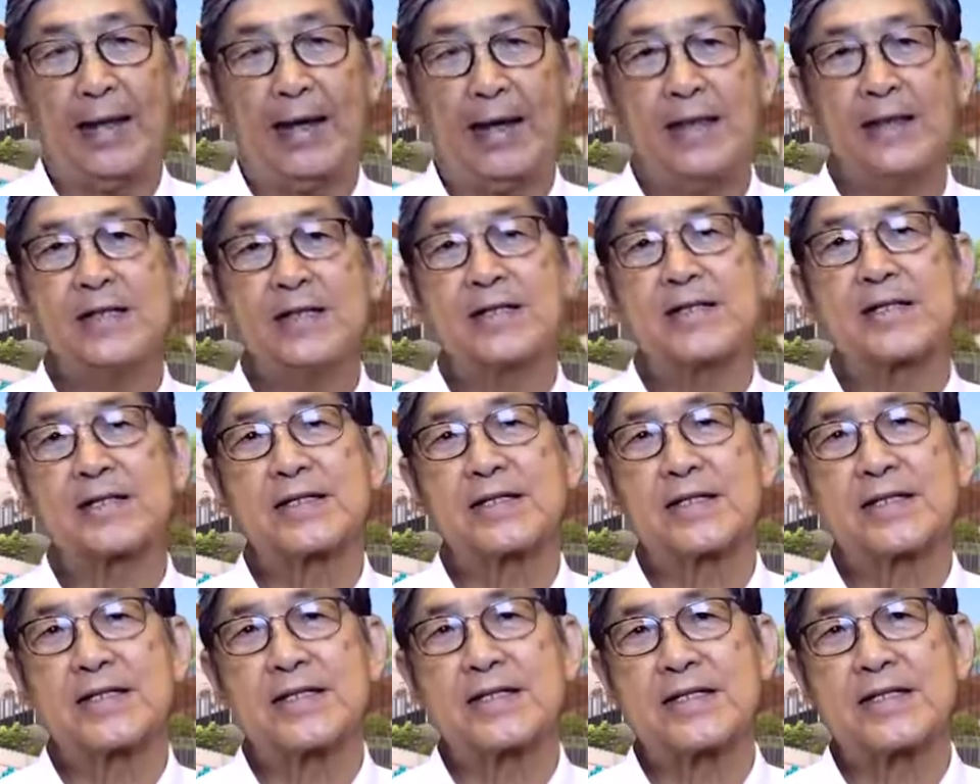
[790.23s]
And this is
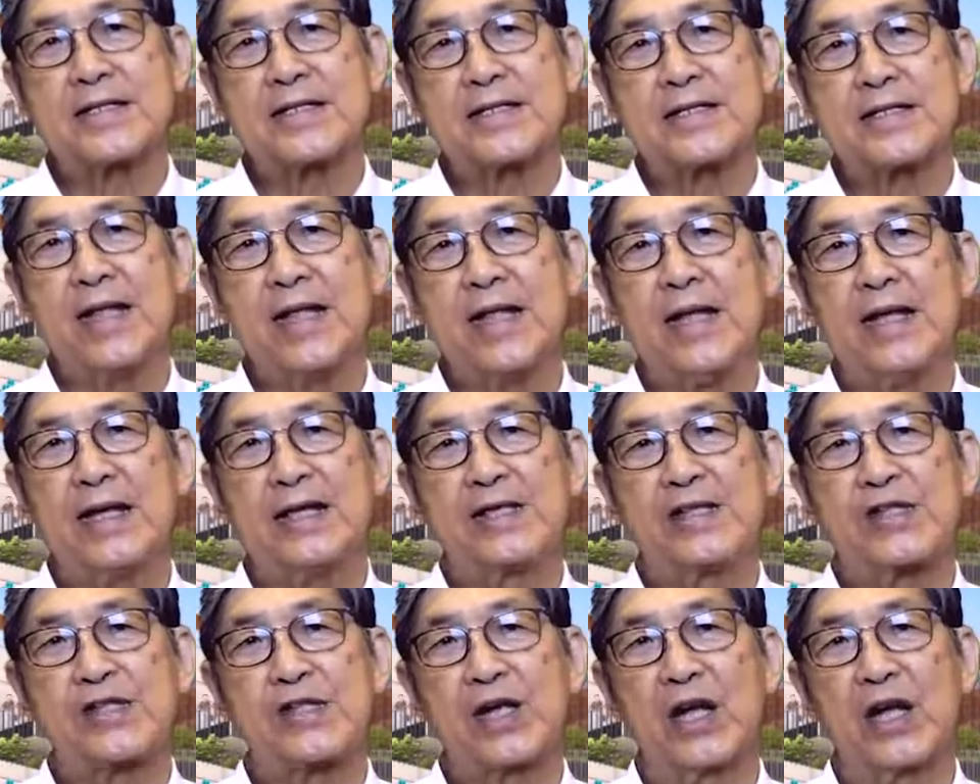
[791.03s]
the
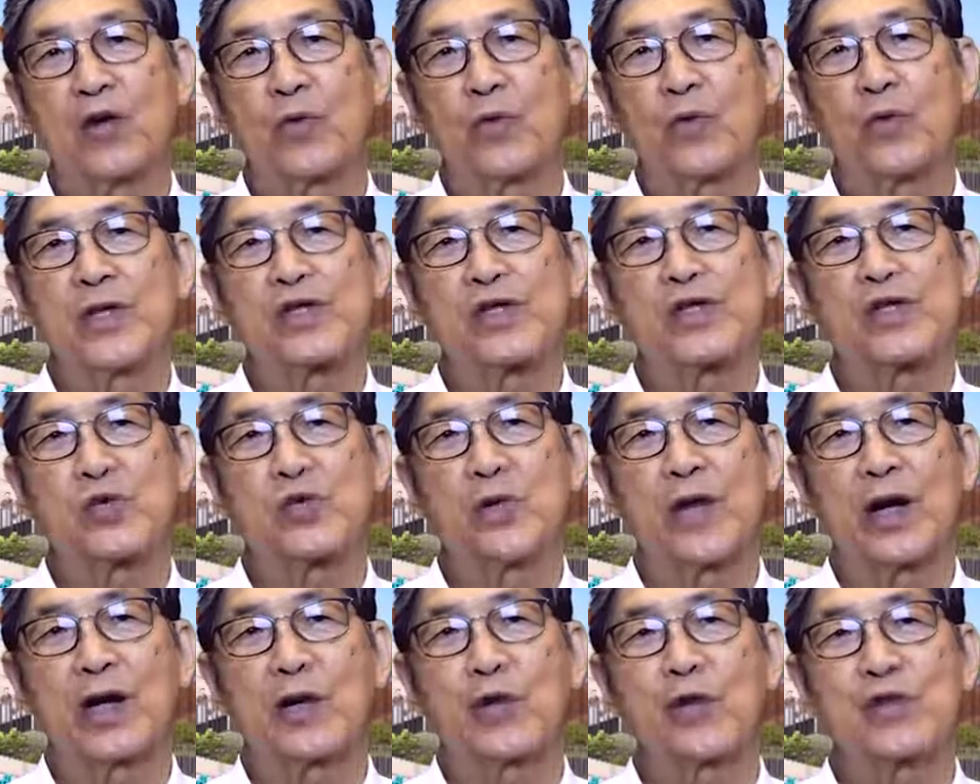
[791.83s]
stage at which we
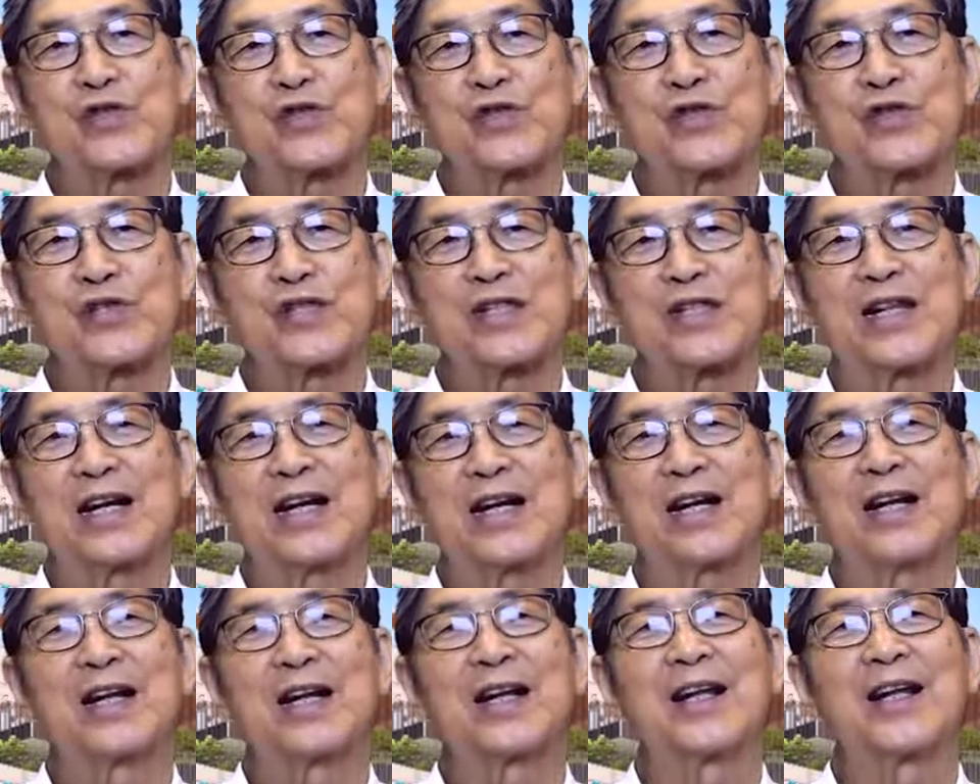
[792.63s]
are going to see
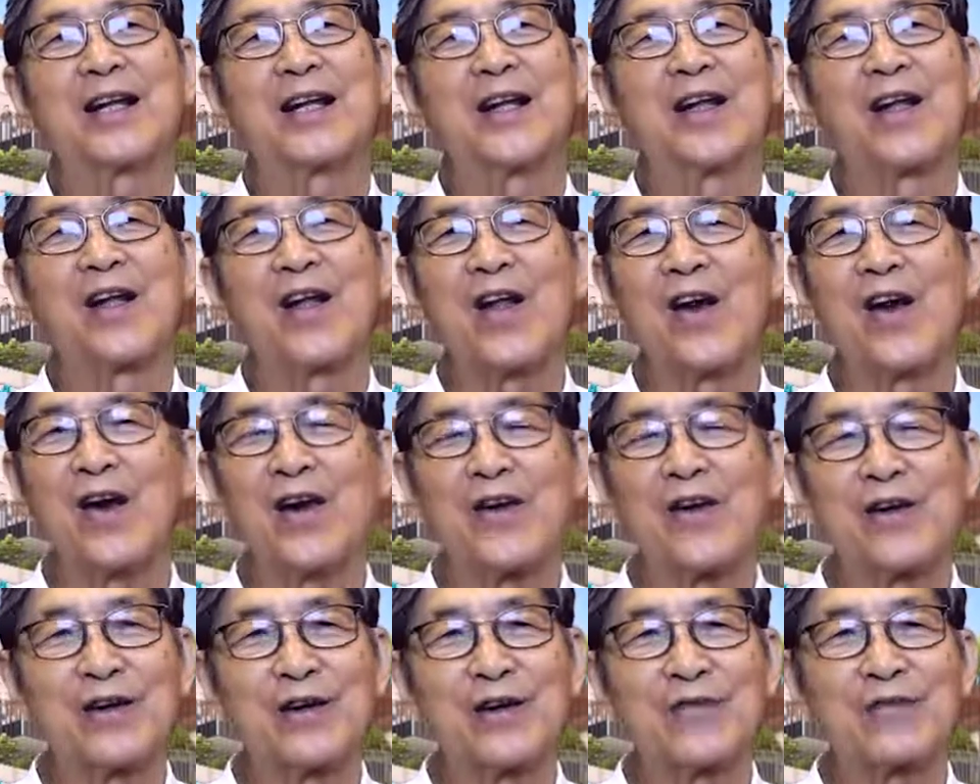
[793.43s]
a
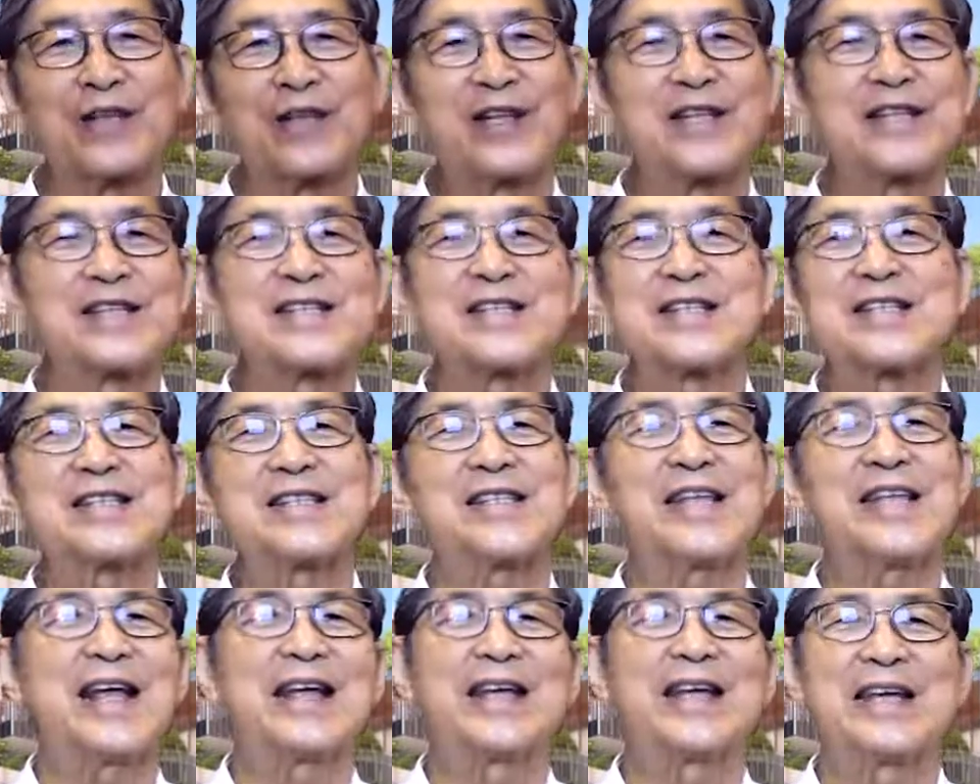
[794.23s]
lot of things
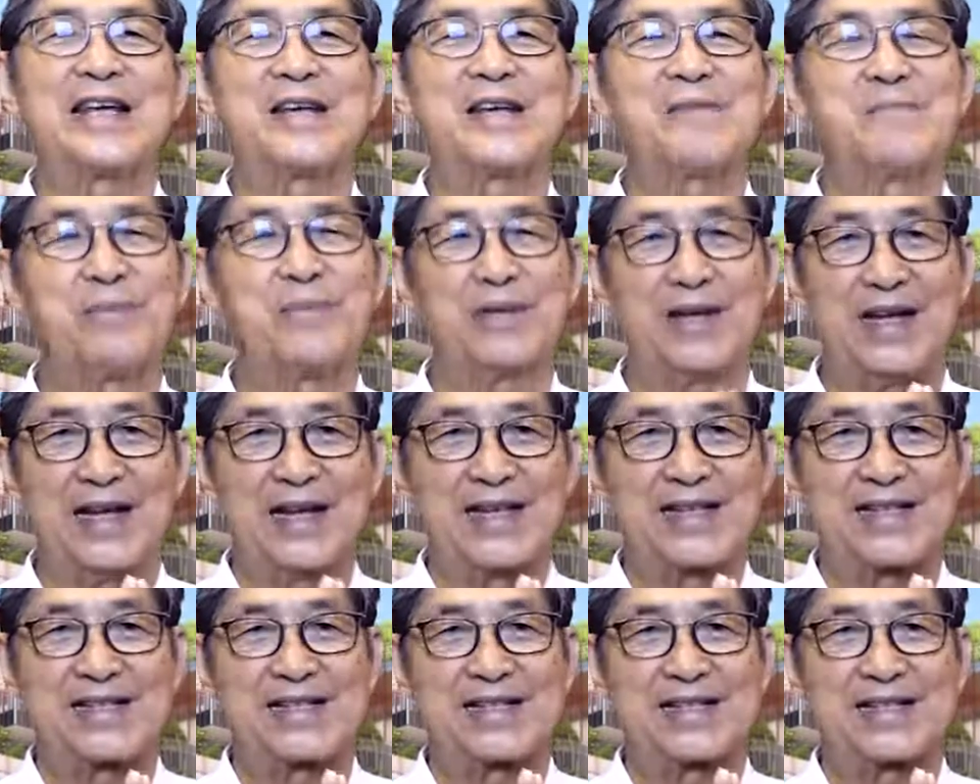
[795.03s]
taking
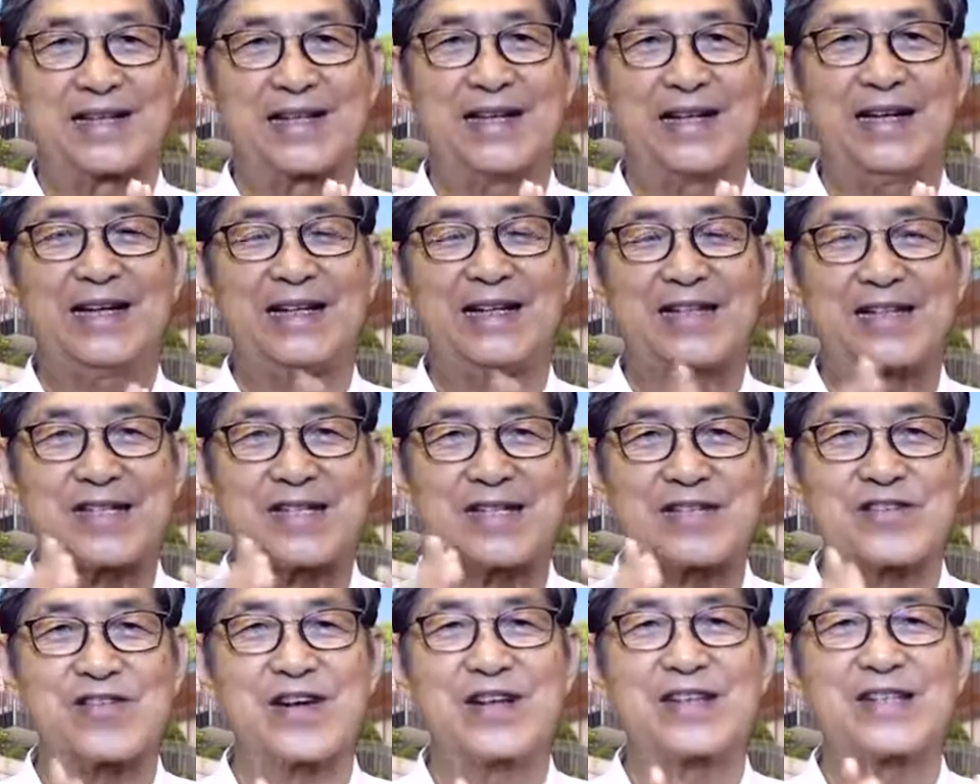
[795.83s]
place, okay? This
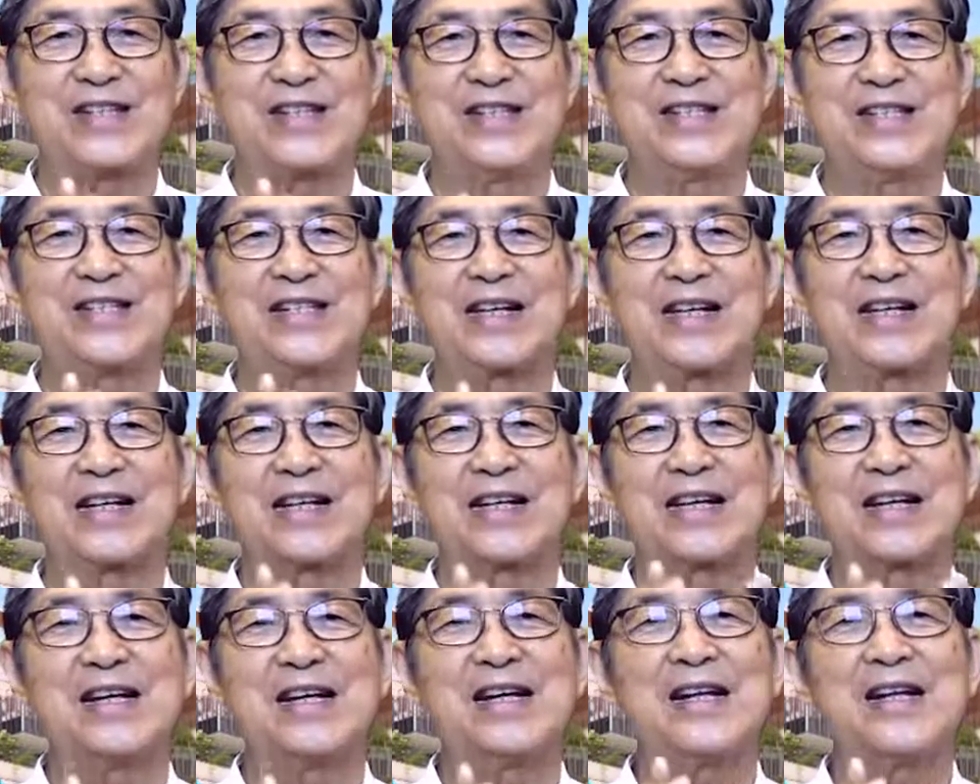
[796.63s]
strategic
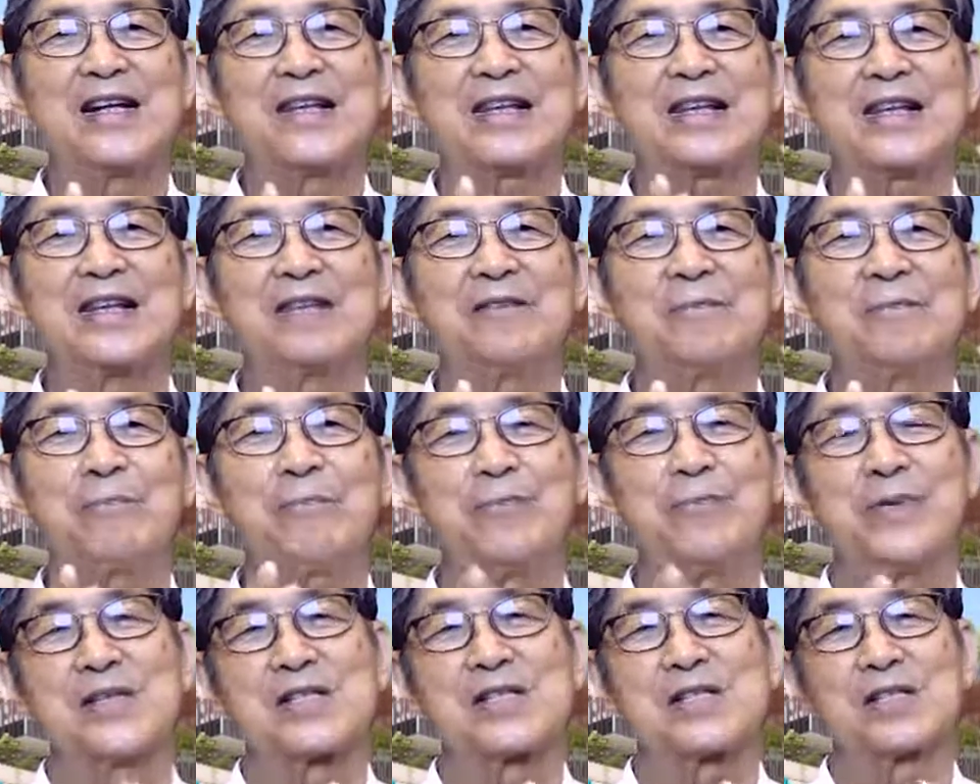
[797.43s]
little
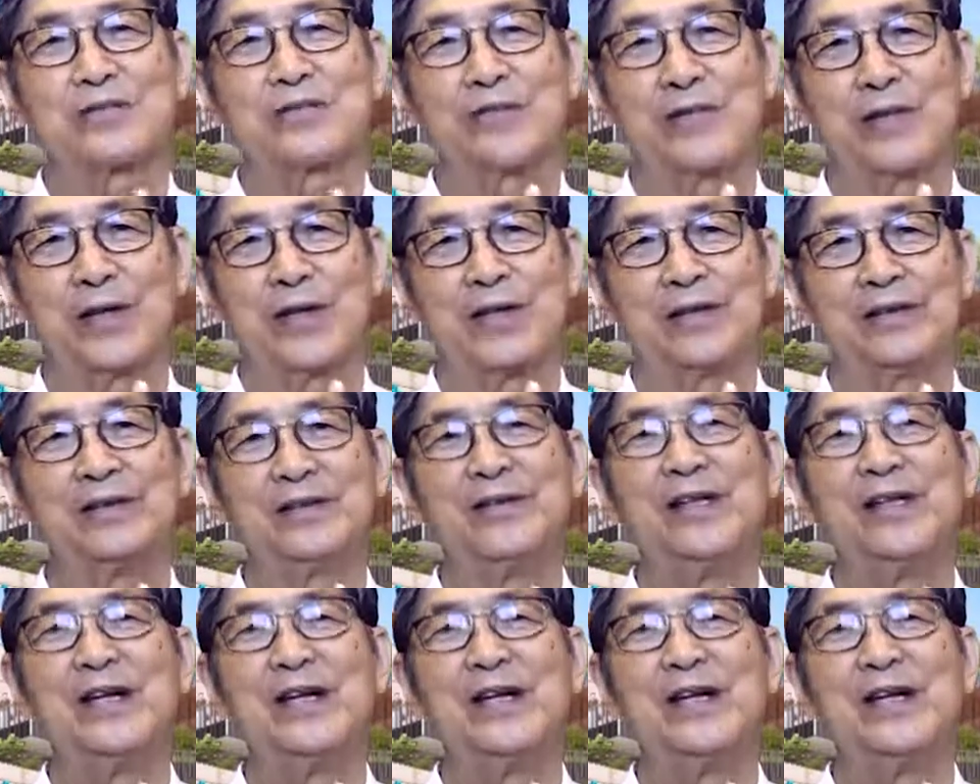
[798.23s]
piece of real